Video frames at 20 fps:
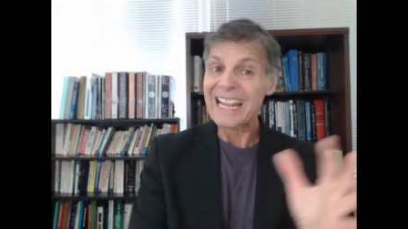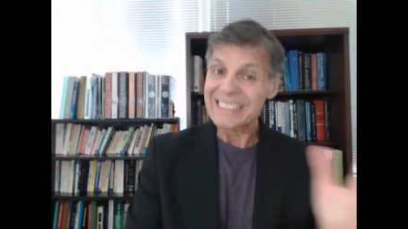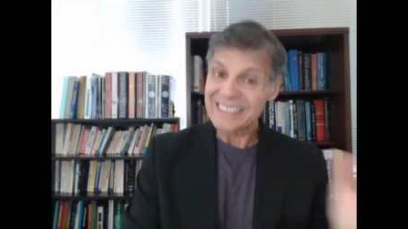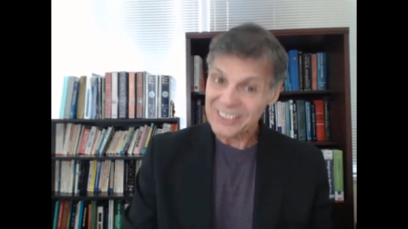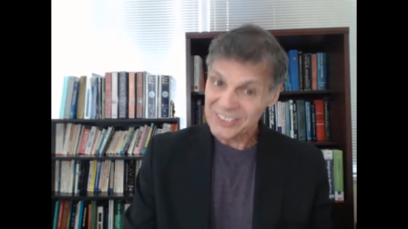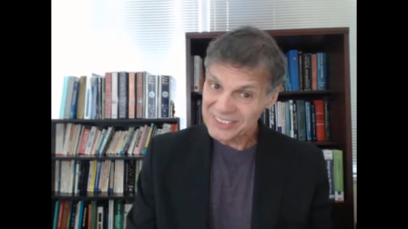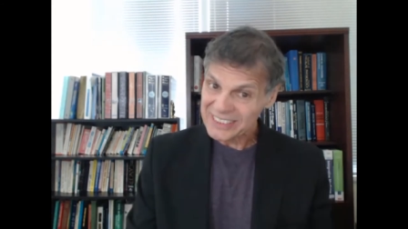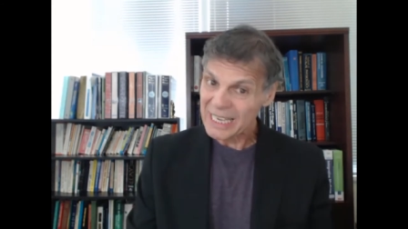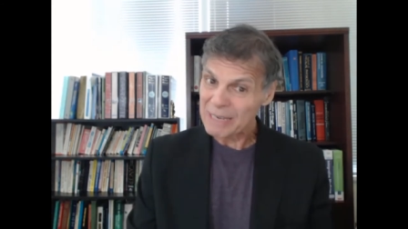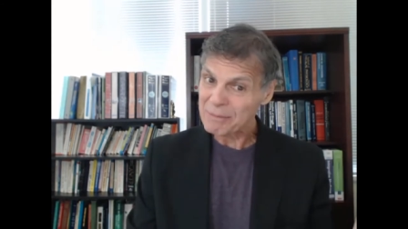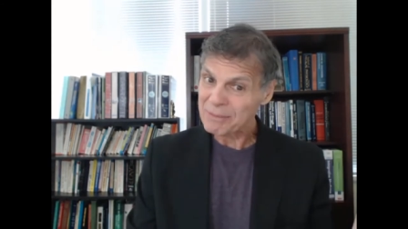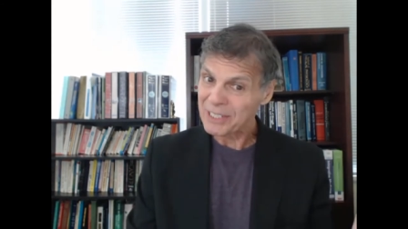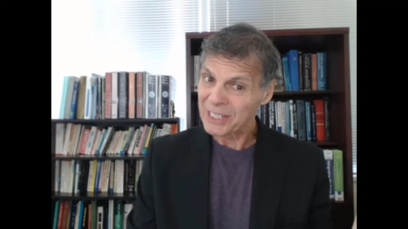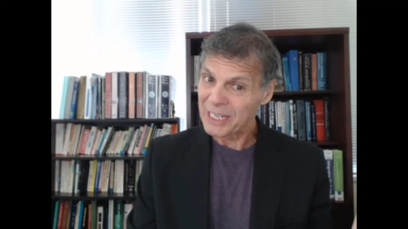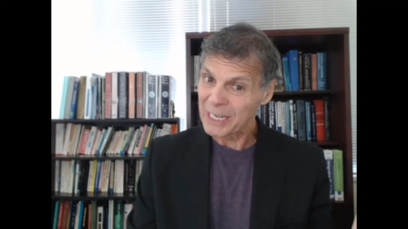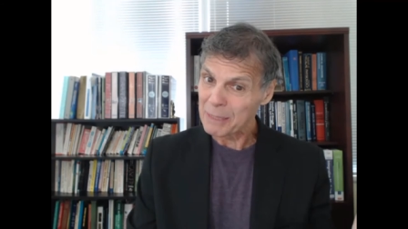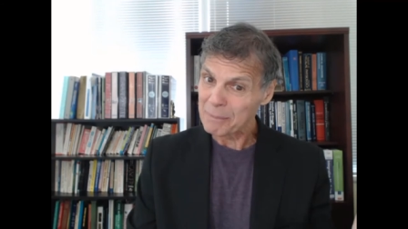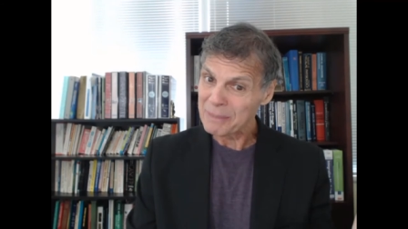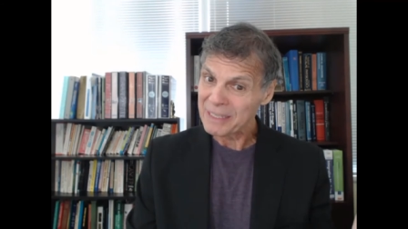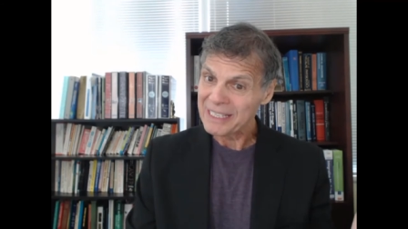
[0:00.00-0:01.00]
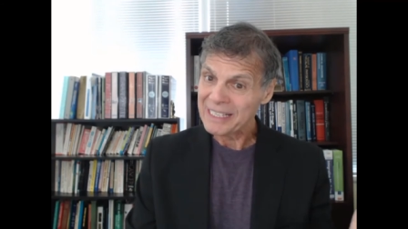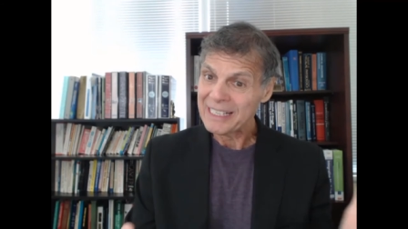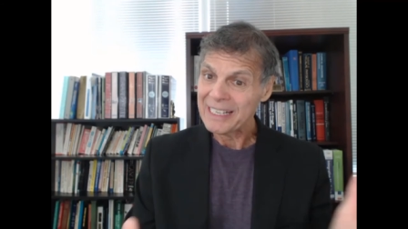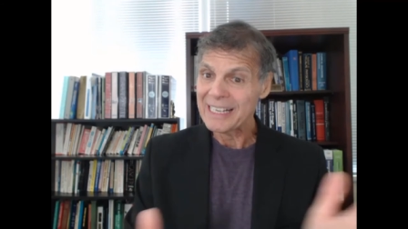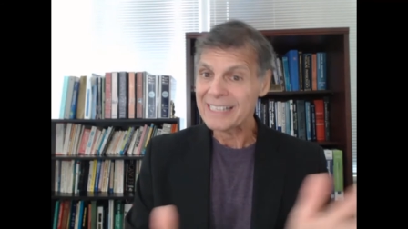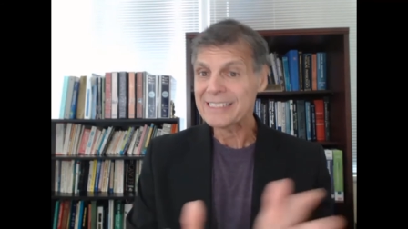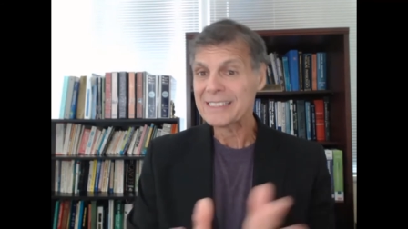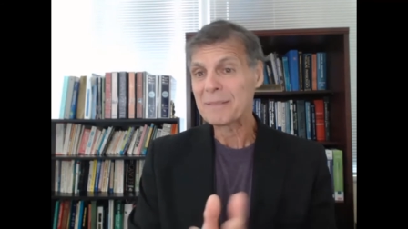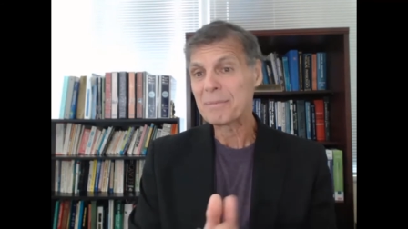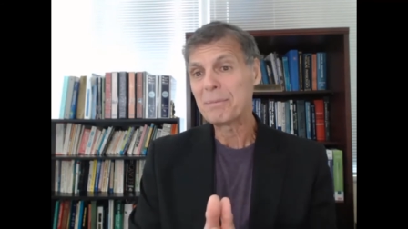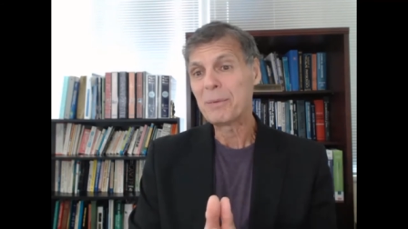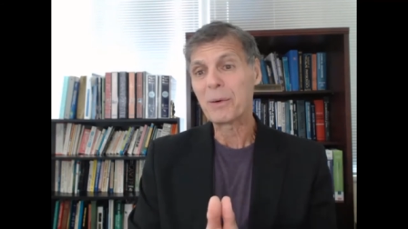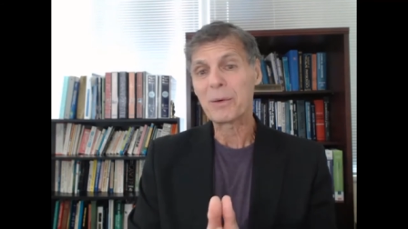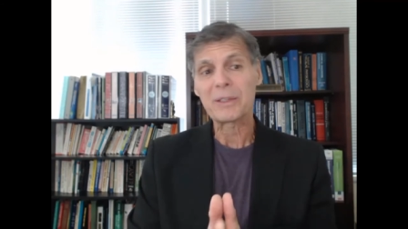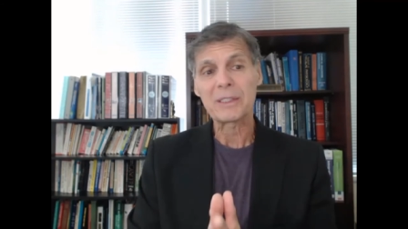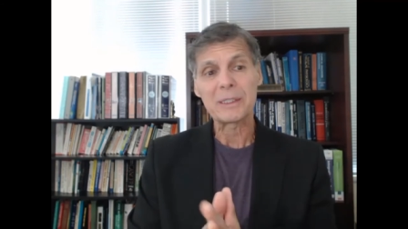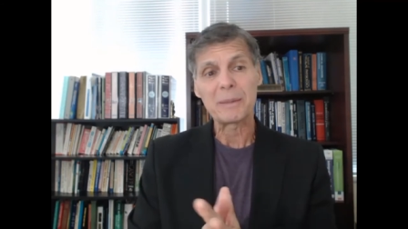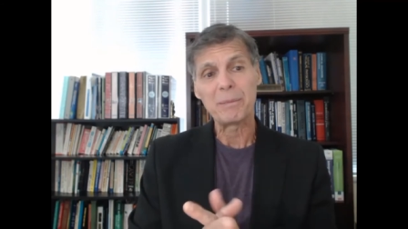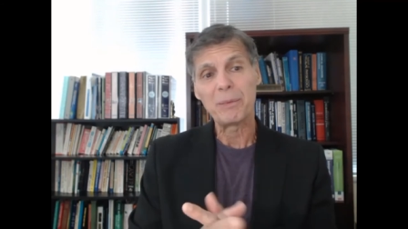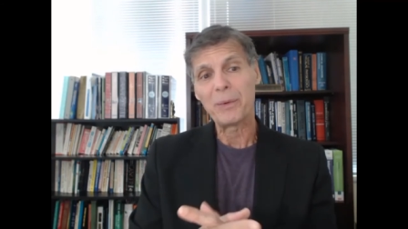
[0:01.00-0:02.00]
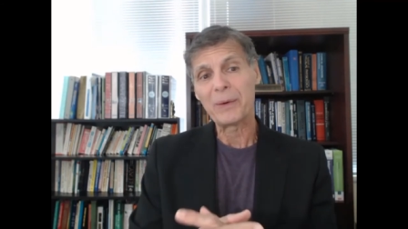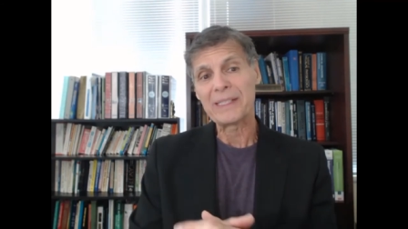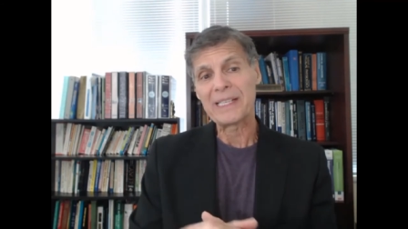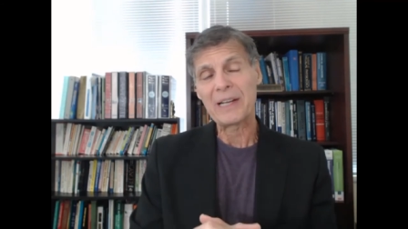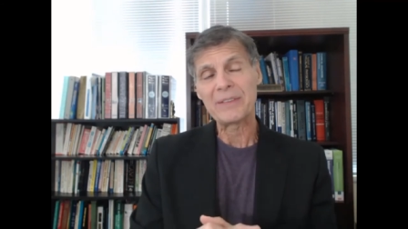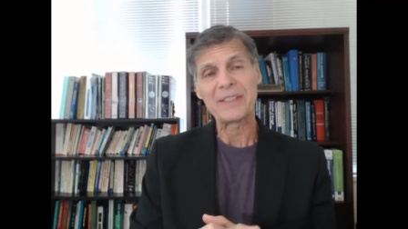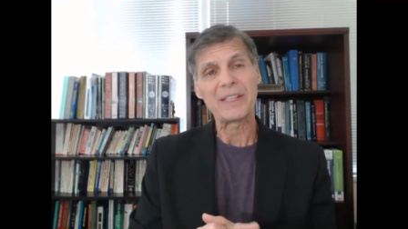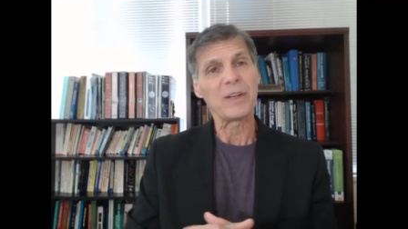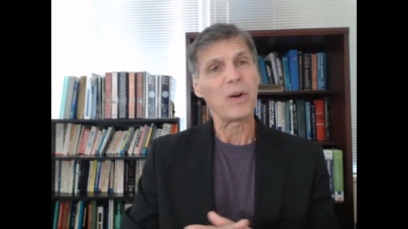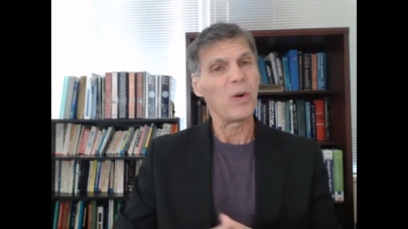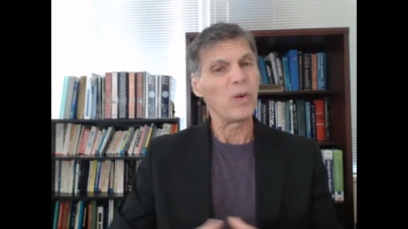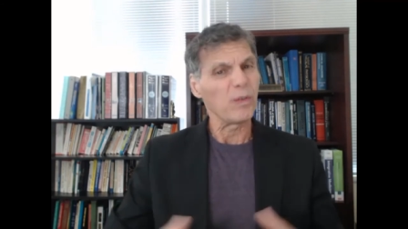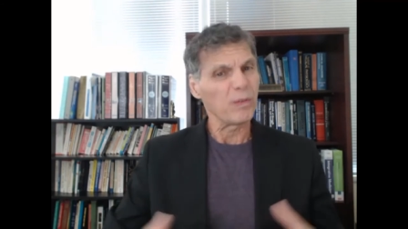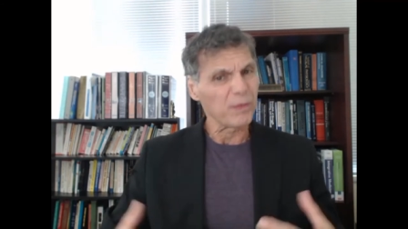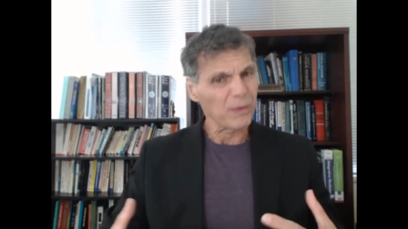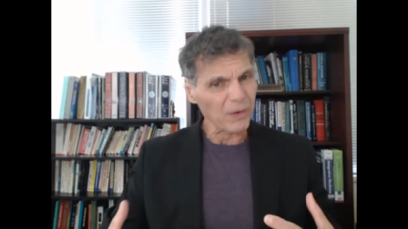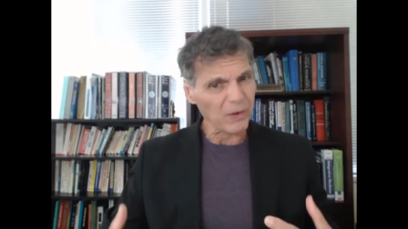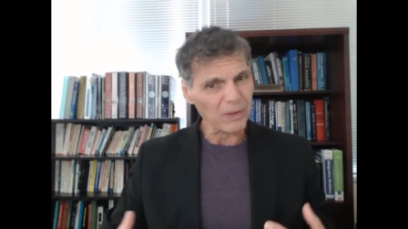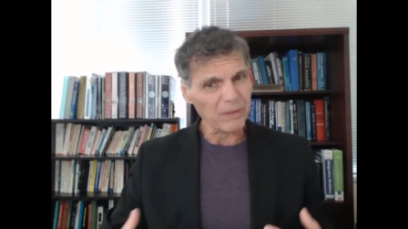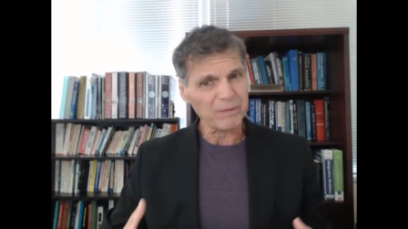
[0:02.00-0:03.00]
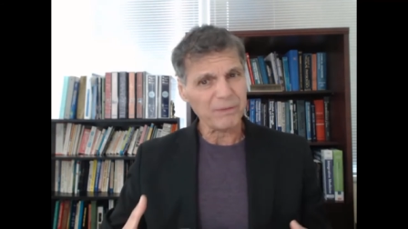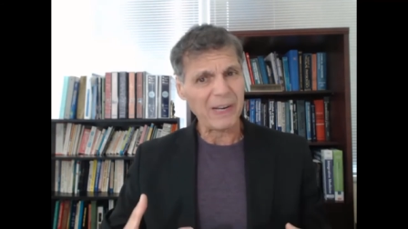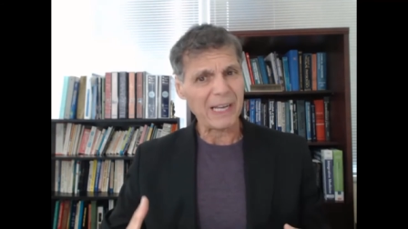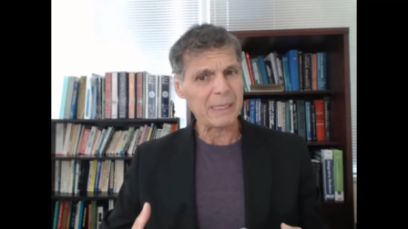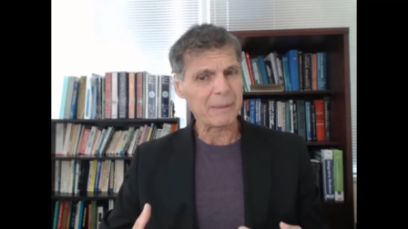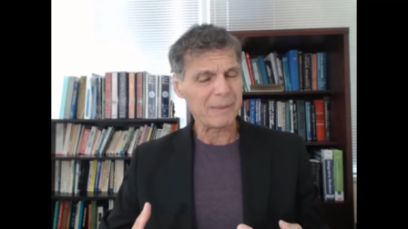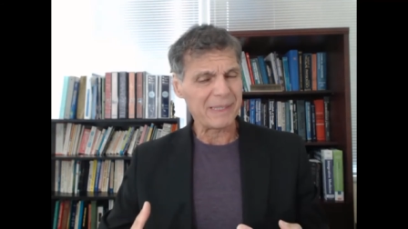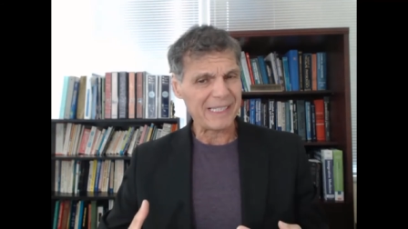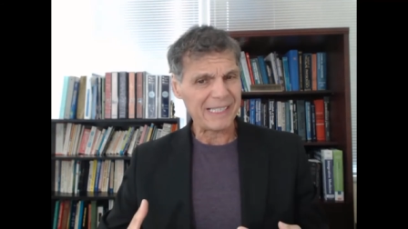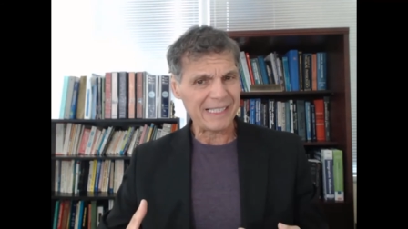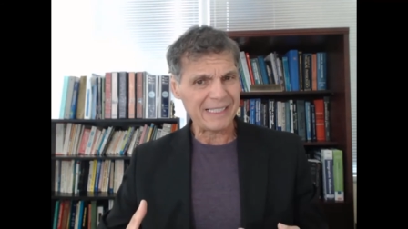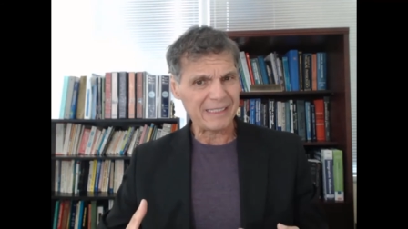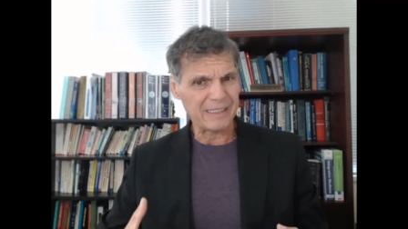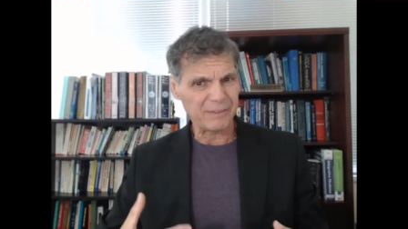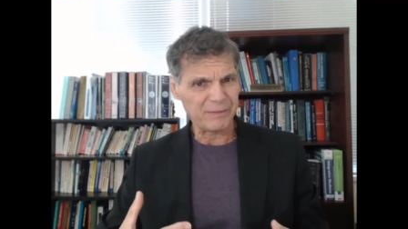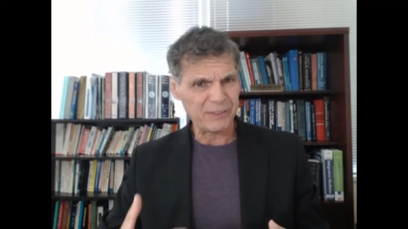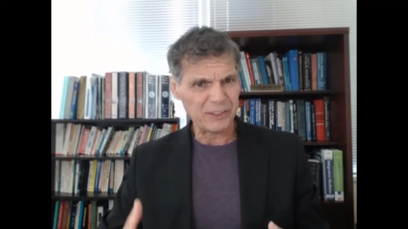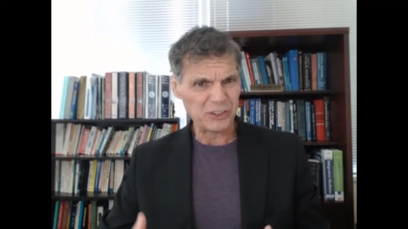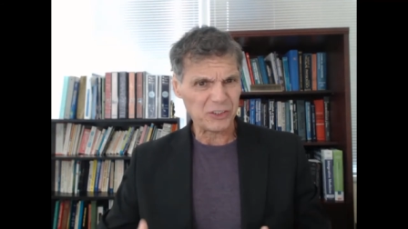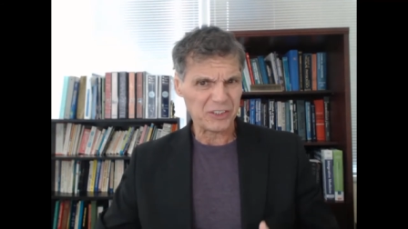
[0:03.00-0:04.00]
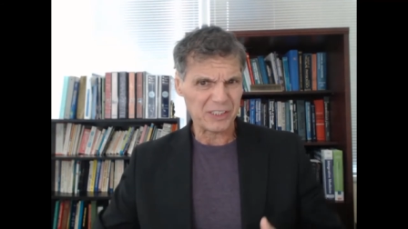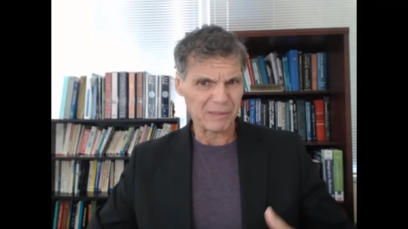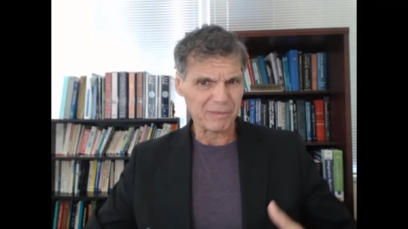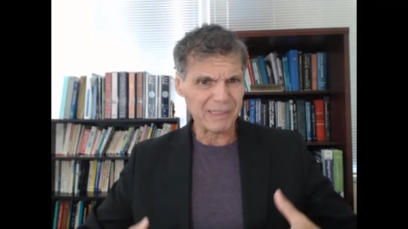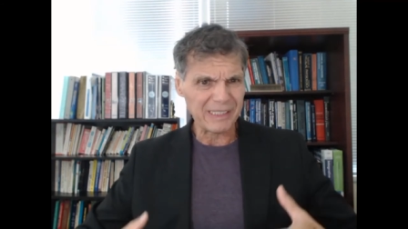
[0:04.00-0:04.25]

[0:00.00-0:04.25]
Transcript: At the same time, it's important to point out that overt vitamin E deficiency,